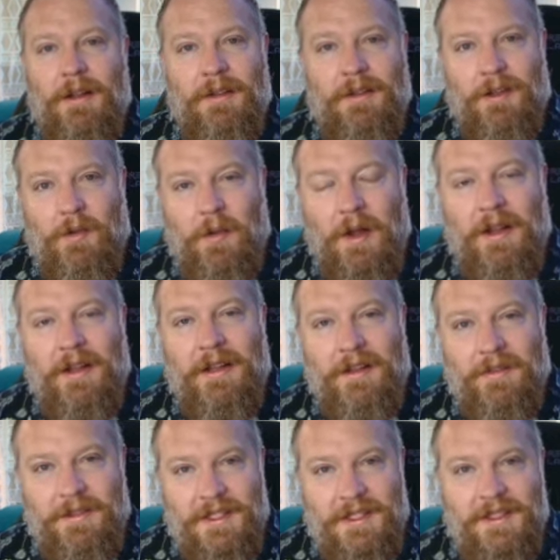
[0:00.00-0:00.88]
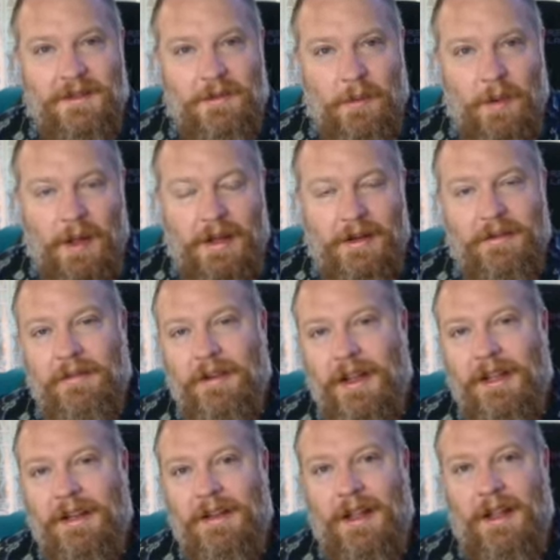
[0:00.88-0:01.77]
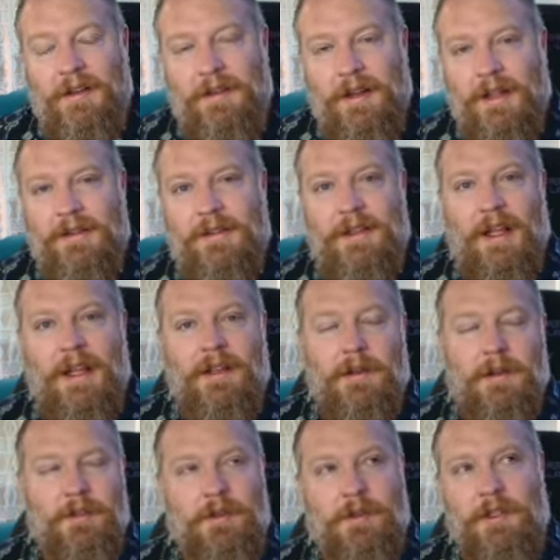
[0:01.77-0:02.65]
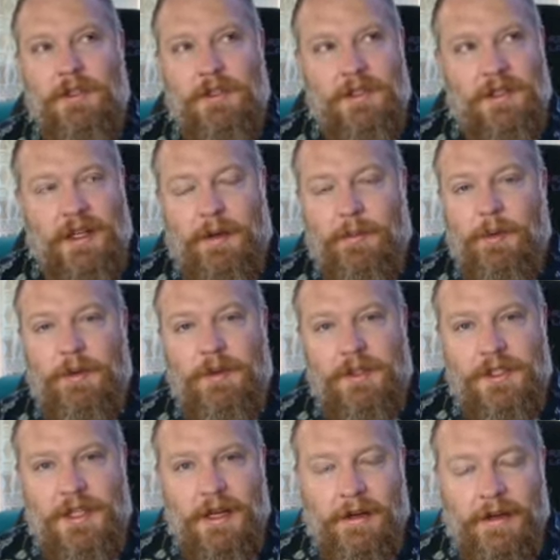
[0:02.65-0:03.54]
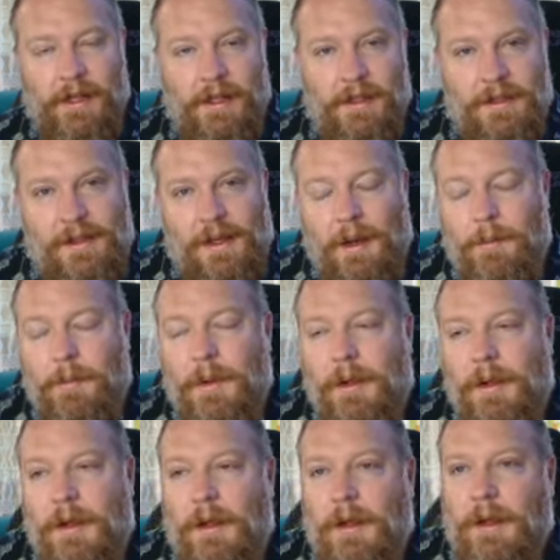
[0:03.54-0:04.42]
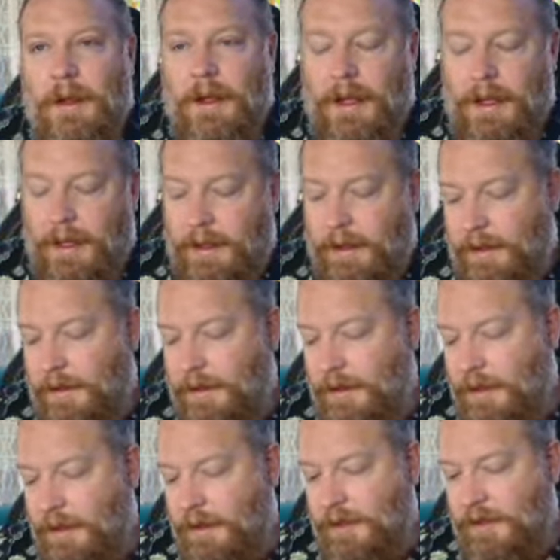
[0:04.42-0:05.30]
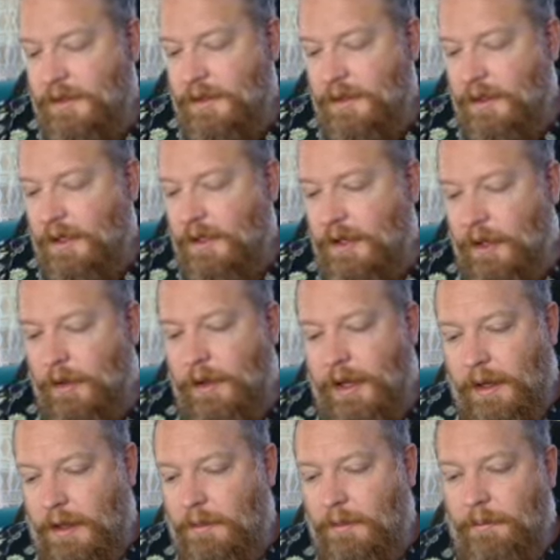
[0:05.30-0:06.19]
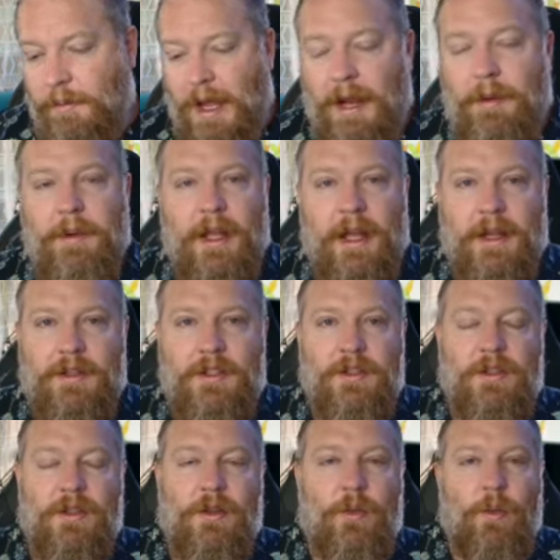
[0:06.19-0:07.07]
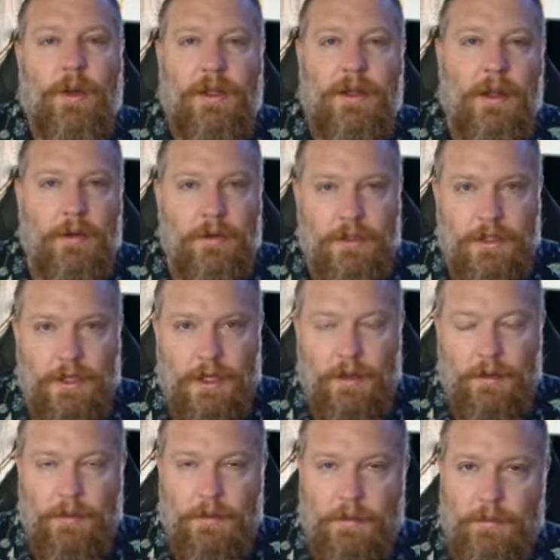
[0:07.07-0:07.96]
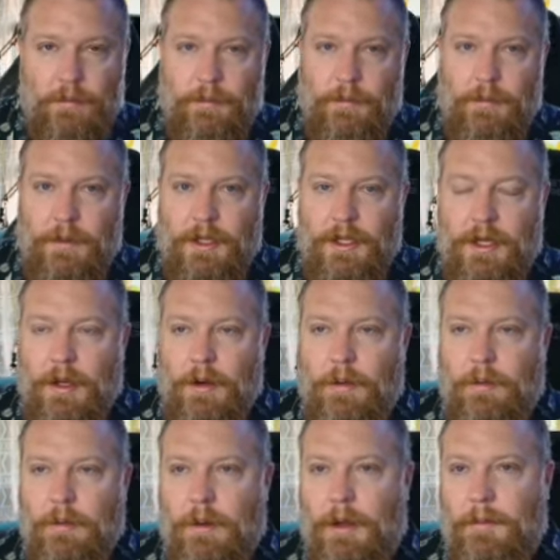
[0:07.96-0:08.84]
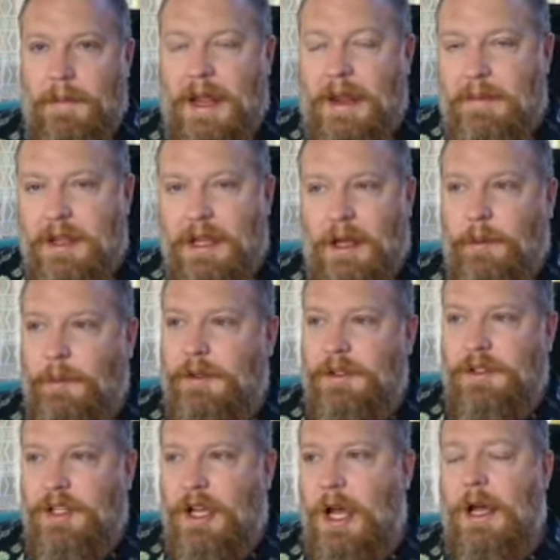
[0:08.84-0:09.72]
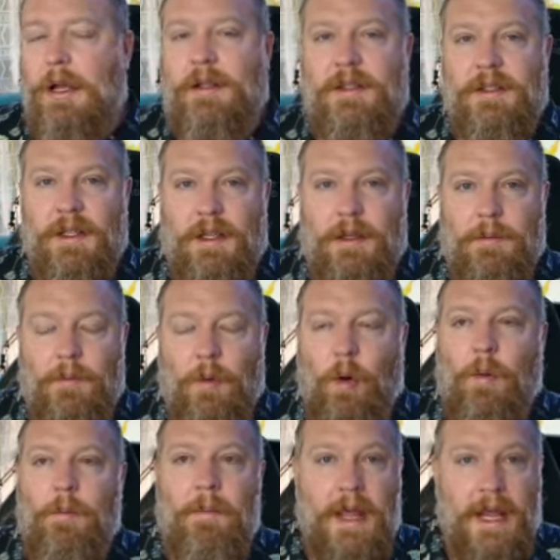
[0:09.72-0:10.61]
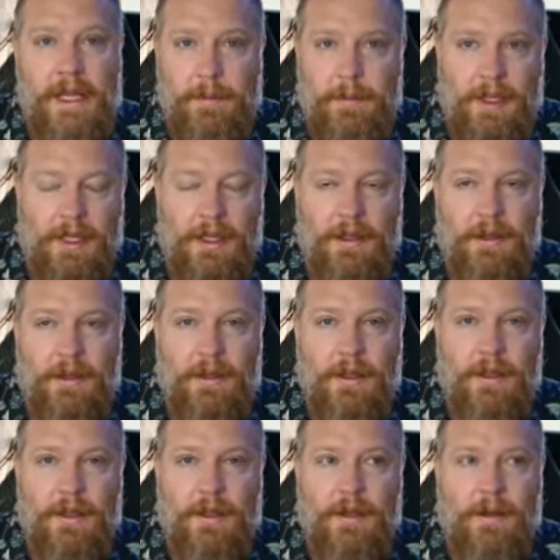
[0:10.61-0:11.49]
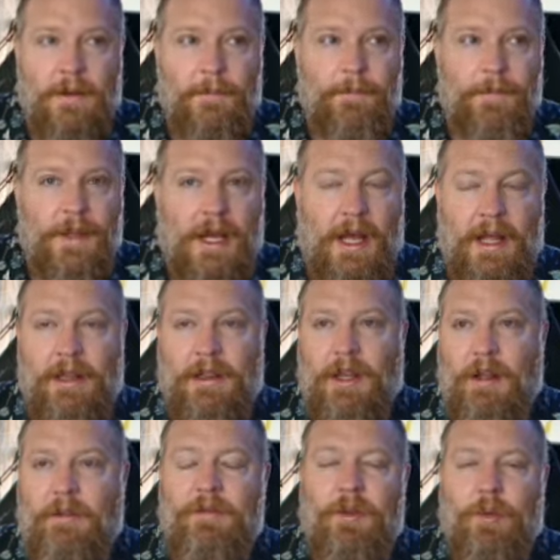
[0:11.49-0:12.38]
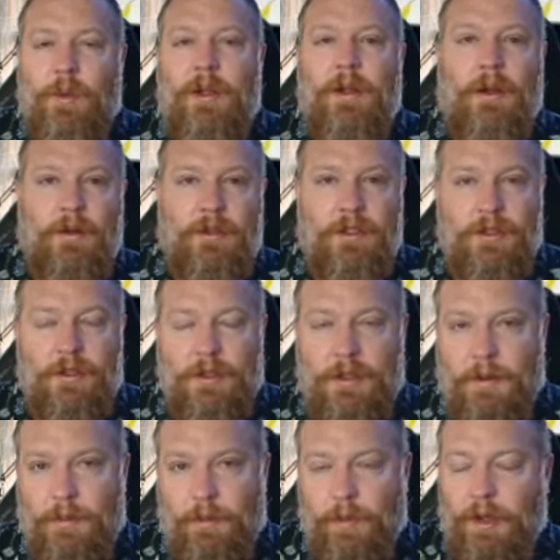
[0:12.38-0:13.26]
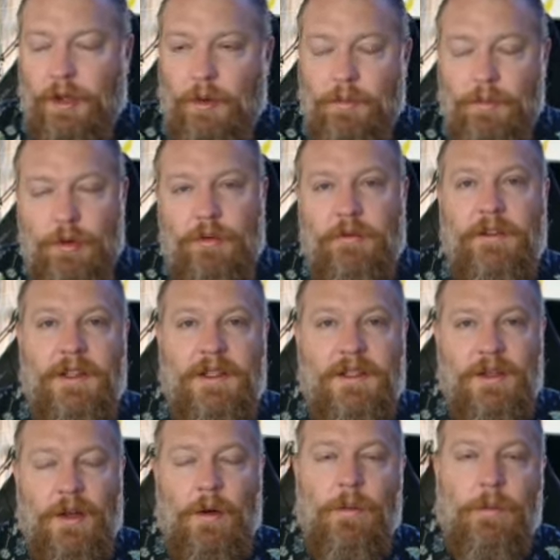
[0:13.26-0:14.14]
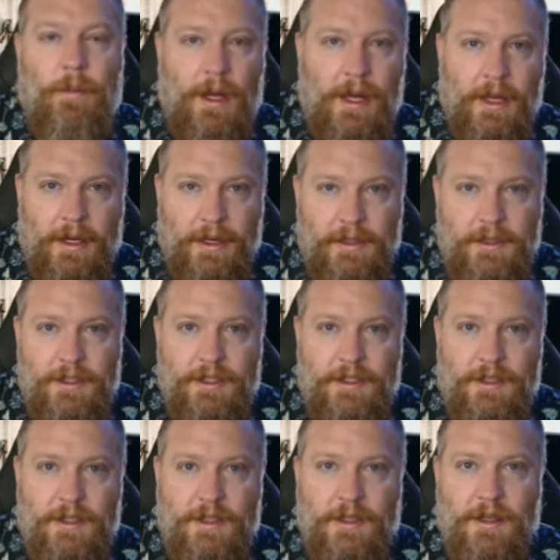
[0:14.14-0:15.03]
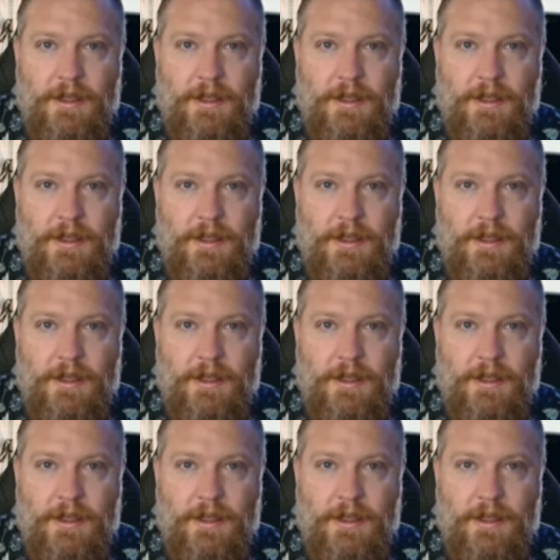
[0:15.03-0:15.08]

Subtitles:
the quality of season one, right? And Night Country just like put the cherry on top. There's, you know, like my reaction to the Willow show, you know, maybe I was toxic, or maybe I love the Willow movie so much